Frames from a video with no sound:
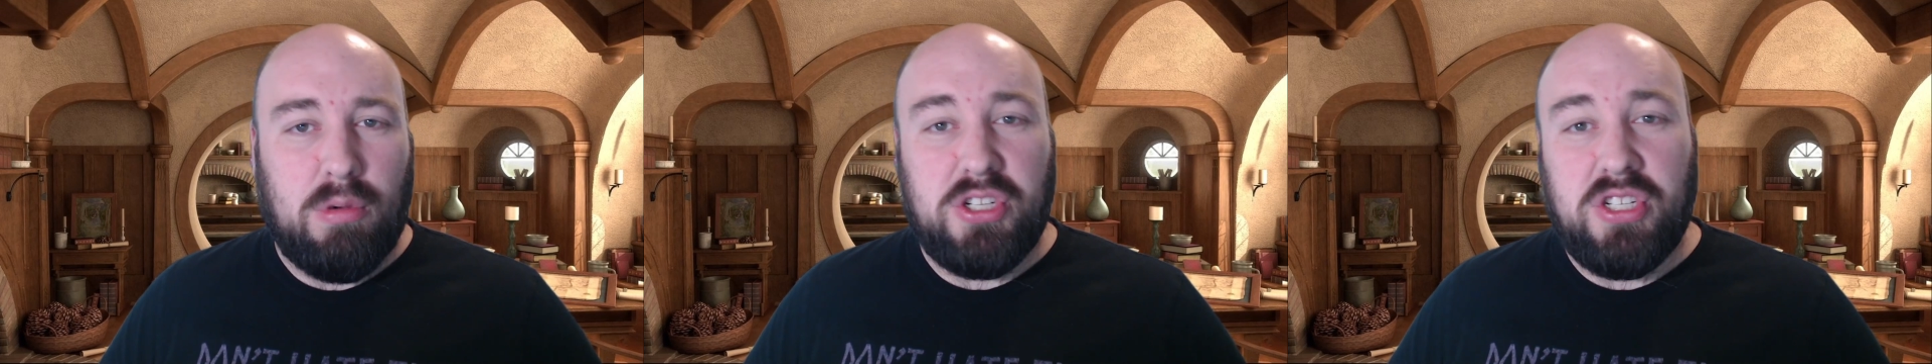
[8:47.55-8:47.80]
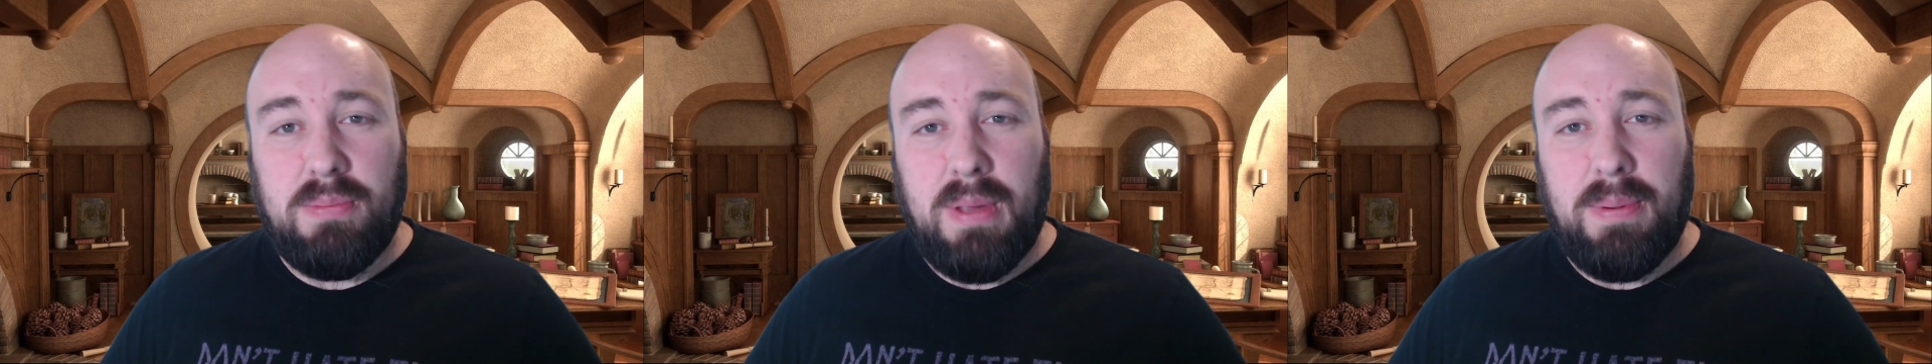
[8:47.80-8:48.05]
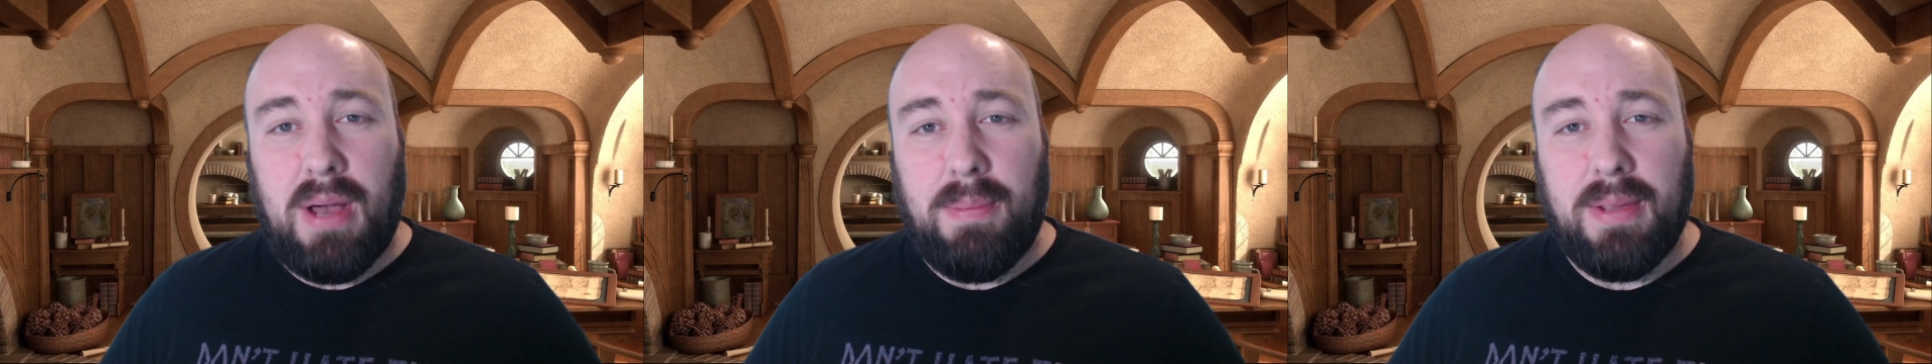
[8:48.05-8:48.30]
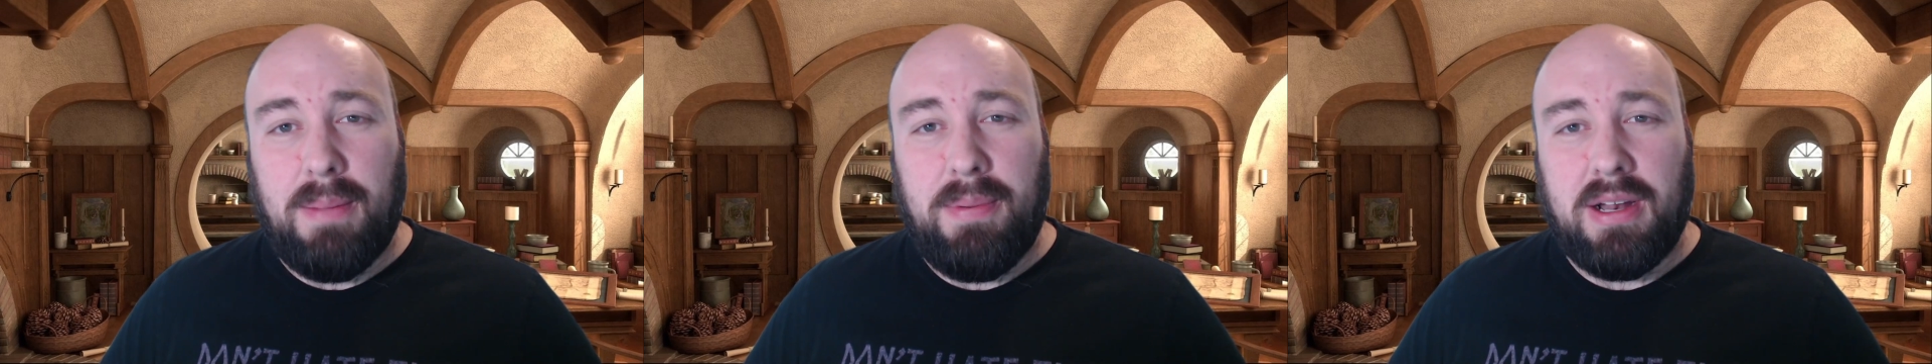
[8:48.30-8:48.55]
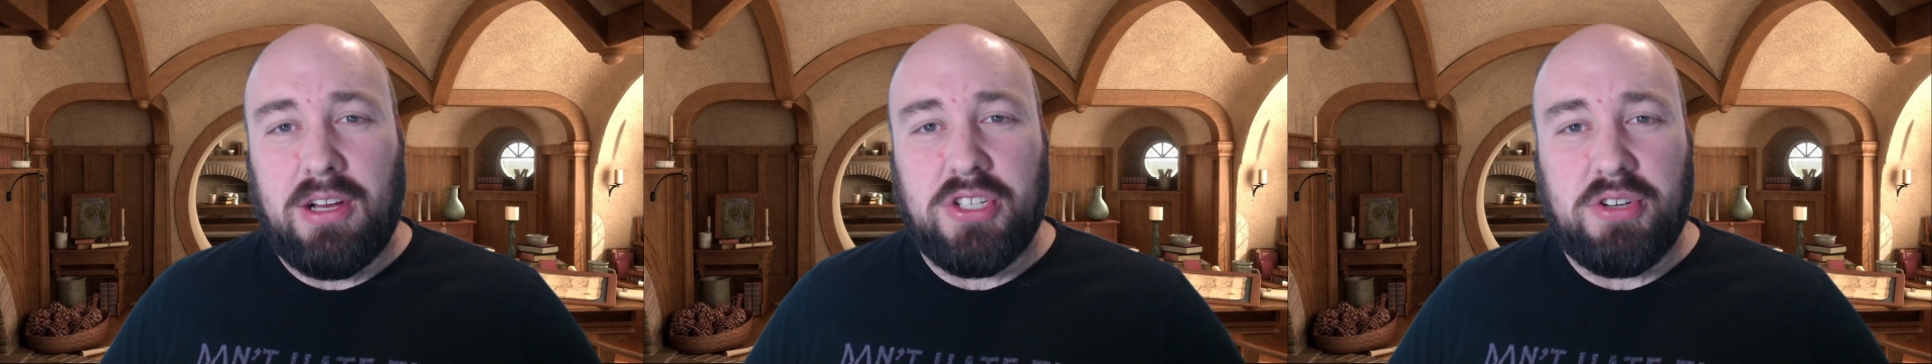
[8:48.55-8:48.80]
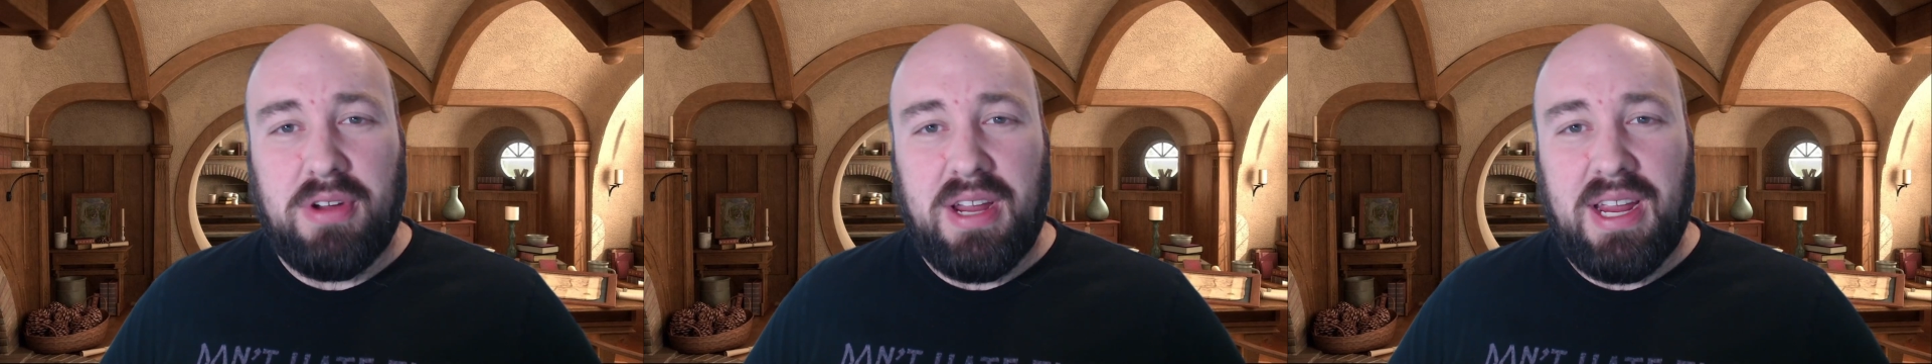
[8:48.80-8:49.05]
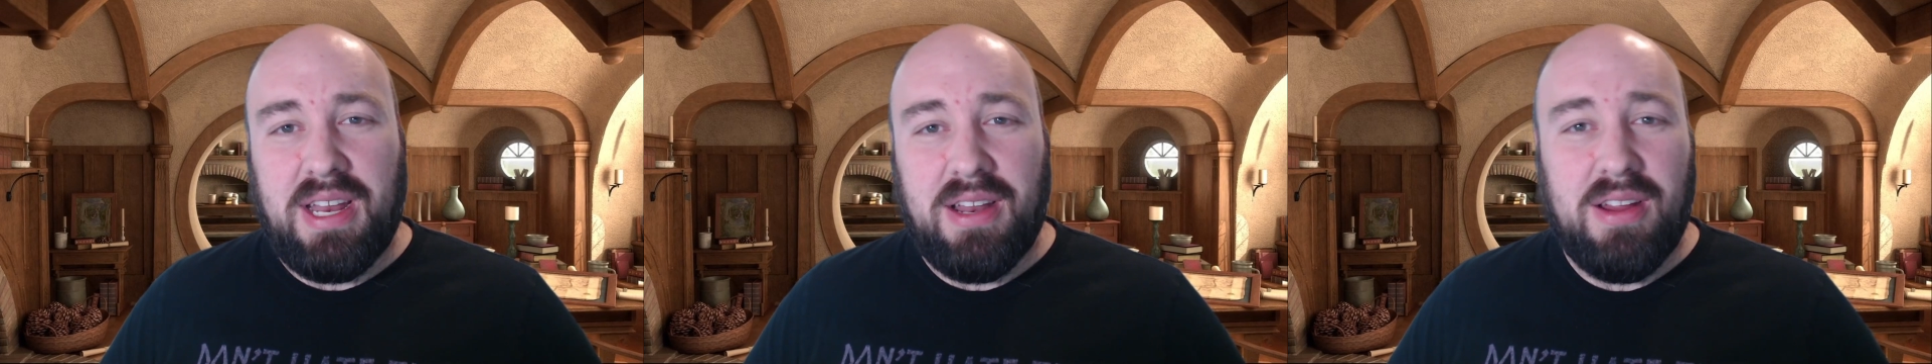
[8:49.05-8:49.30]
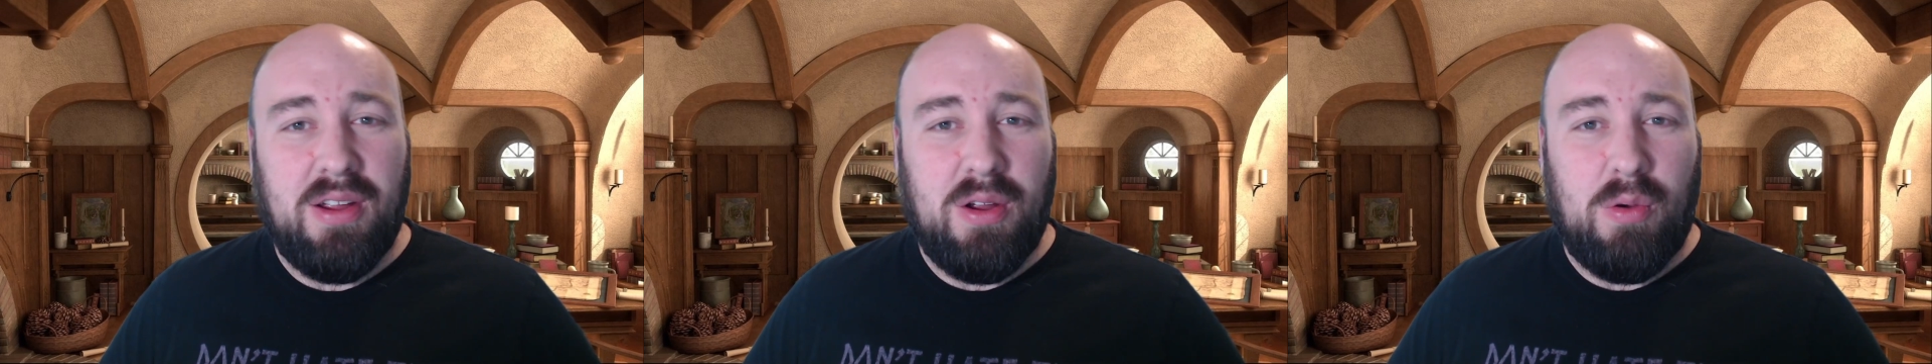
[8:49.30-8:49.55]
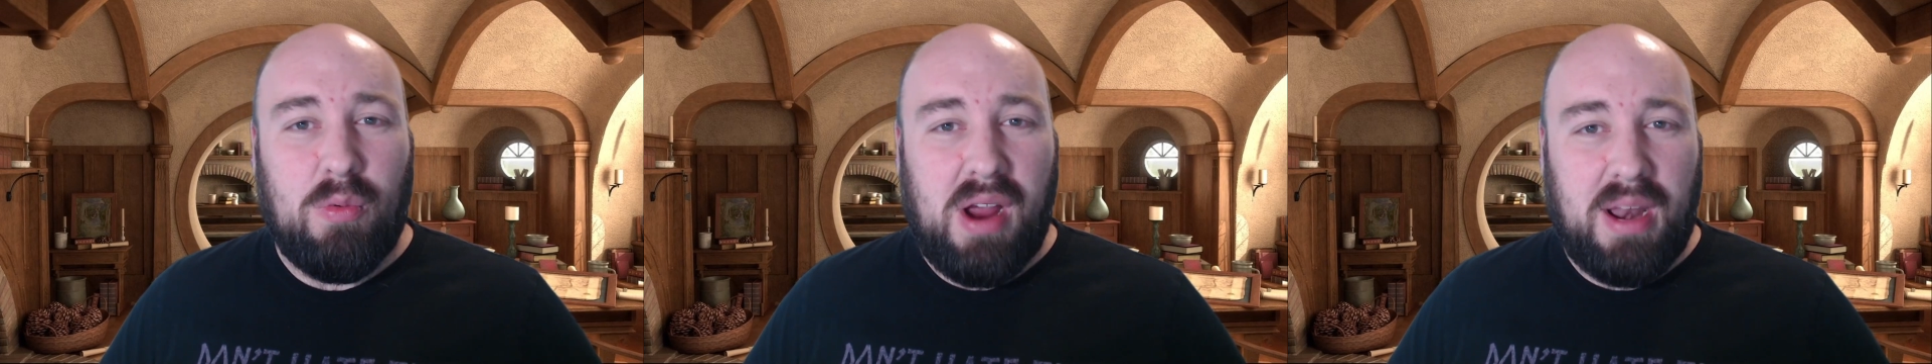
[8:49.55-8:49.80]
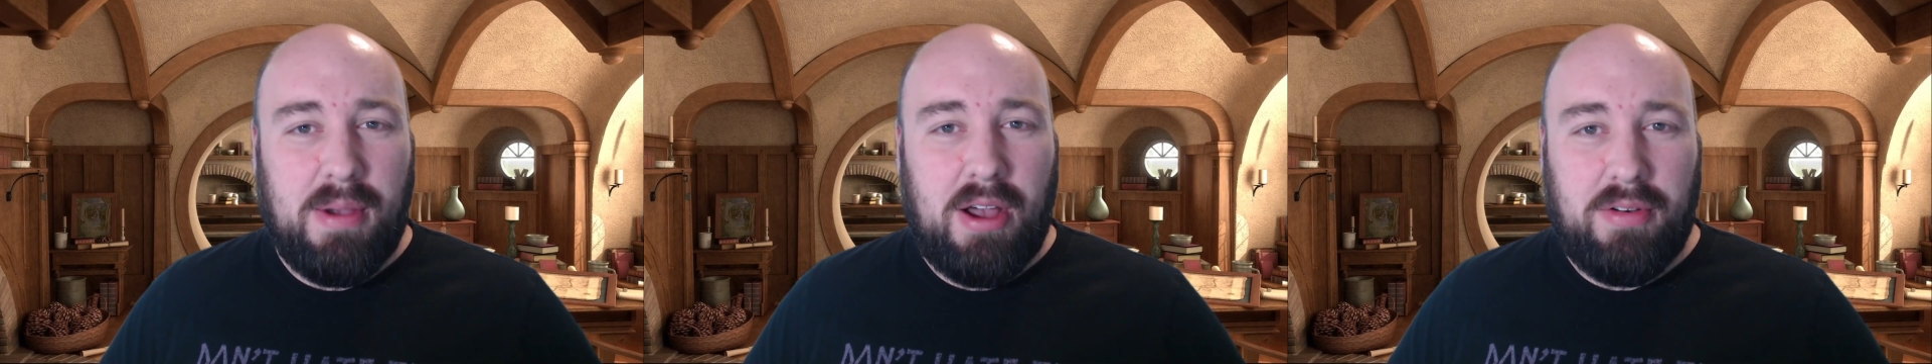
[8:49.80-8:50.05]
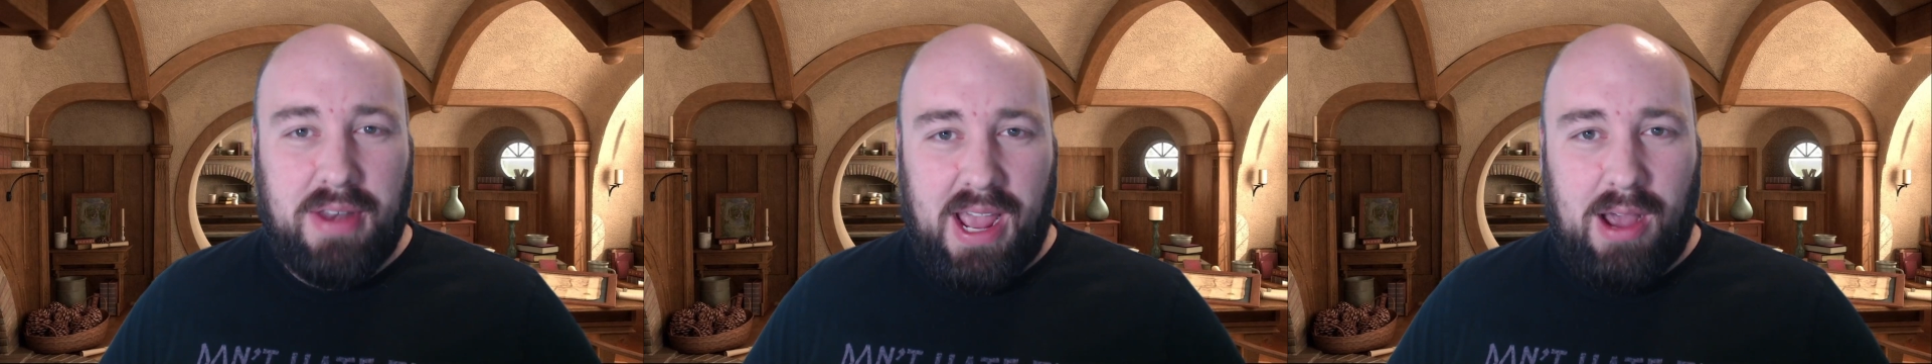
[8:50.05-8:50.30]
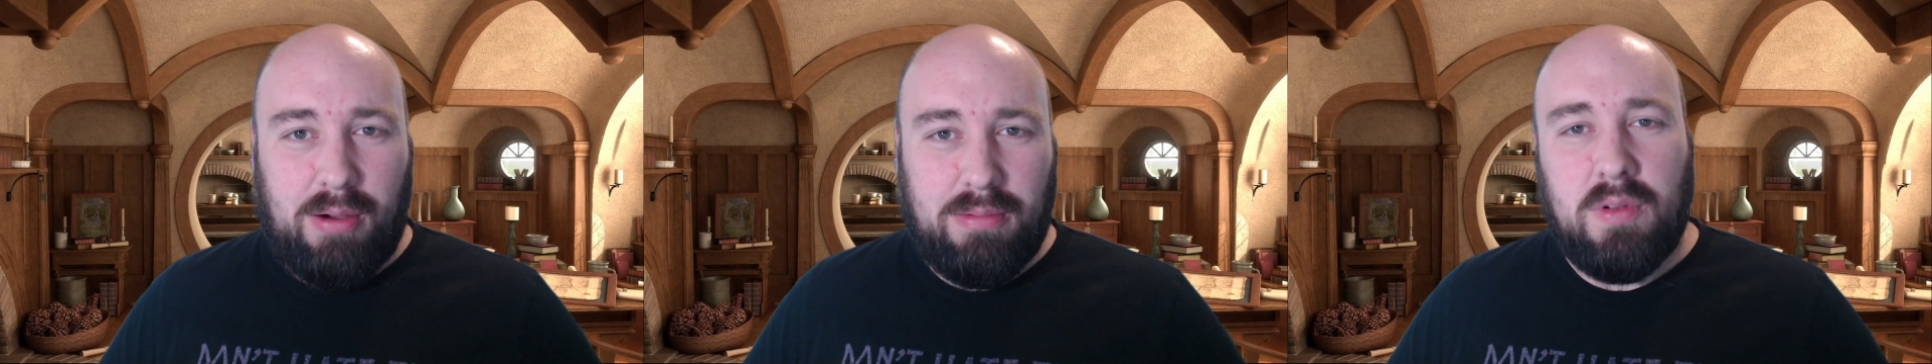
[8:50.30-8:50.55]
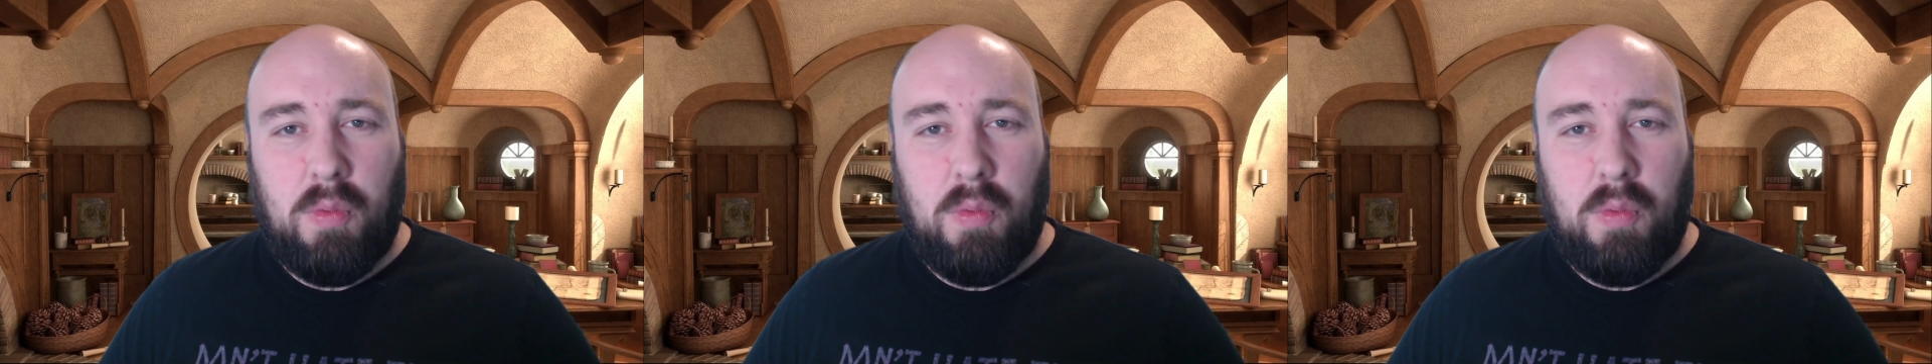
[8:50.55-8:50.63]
which should be popping up on your screen right about now.